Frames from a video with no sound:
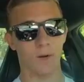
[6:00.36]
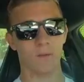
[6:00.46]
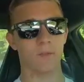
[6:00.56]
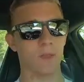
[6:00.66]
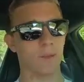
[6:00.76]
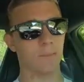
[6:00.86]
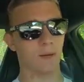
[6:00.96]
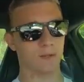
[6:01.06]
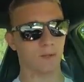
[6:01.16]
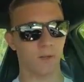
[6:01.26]
one of the
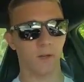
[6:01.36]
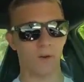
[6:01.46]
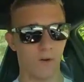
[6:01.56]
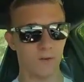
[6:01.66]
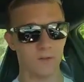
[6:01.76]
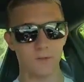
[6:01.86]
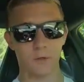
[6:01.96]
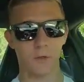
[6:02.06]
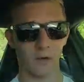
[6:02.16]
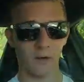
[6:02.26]
best looking cars that
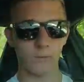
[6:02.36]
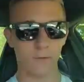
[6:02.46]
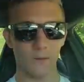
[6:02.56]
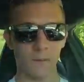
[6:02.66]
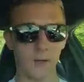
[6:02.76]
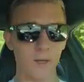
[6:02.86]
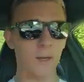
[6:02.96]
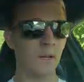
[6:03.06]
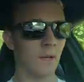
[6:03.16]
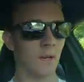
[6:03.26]
you can get for the money.
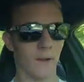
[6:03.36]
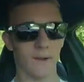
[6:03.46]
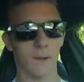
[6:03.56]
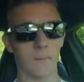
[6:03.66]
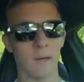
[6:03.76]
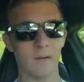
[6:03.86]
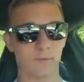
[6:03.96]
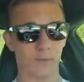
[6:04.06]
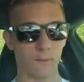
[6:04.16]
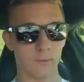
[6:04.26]
I got mine
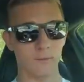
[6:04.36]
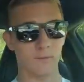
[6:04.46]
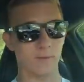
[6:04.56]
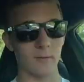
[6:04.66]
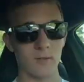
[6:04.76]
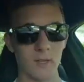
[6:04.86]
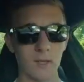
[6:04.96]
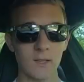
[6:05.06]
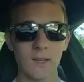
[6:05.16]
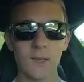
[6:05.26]
for
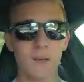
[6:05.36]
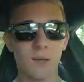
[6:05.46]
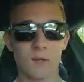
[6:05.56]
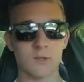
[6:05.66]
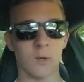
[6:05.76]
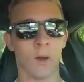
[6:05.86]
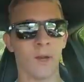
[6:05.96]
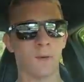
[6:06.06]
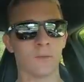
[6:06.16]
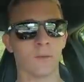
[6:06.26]
15, so
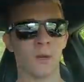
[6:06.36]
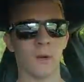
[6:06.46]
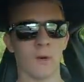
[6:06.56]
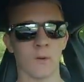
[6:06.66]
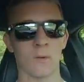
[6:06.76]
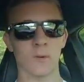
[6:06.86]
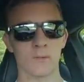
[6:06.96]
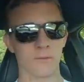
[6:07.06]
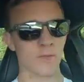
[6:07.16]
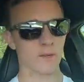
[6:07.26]
I don't know
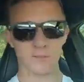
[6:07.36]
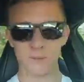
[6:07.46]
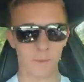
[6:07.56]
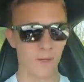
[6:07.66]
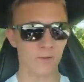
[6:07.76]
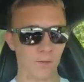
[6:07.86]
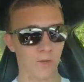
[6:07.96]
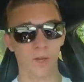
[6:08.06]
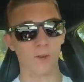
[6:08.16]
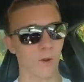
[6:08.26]
if there's a better
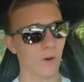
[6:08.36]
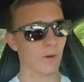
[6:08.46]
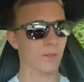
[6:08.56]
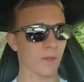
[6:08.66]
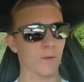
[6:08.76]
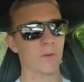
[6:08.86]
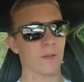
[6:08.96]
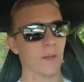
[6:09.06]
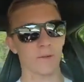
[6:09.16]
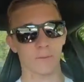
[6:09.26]
looking car that you
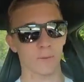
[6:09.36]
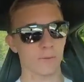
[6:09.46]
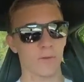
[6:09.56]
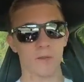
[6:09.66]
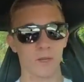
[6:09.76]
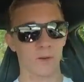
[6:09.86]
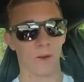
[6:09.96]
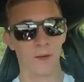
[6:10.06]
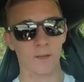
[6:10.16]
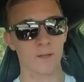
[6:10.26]
could get for 15
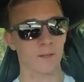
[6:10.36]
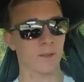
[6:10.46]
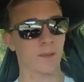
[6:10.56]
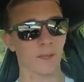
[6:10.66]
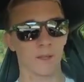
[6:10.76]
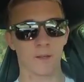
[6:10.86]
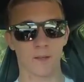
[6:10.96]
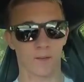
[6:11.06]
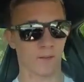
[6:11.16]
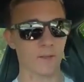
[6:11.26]
grand
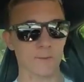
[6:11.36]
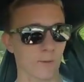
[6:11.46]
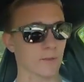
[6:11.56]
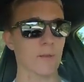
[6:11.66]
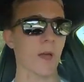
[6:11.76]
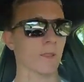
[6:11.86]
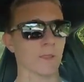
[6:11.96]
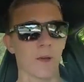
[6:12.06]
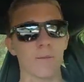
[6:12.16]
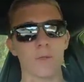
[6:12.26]
than this one. I
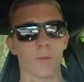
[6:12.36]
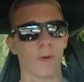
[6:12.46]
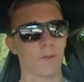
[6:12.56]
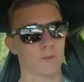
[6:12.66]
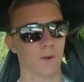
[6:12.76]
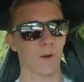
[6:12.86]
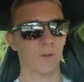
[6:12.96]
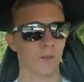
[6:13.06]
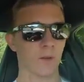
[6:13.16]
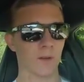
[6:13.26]
love the way this car
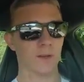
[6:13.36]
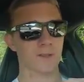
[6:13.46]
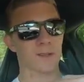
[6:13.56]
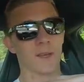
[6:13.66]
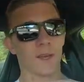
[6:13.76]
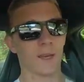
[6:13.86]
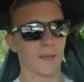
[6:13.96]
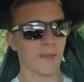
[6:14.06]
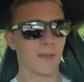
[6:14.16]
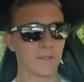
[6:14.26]
looks.
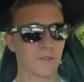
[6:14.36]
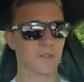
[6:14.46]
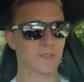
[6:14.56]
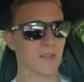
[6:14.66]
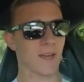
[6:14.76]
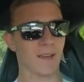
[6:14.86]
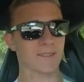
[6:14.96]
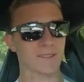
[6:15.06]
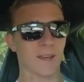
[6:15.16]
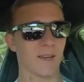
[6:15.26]
It just
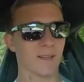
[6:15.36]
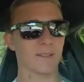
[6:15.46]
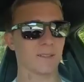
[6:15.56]
has that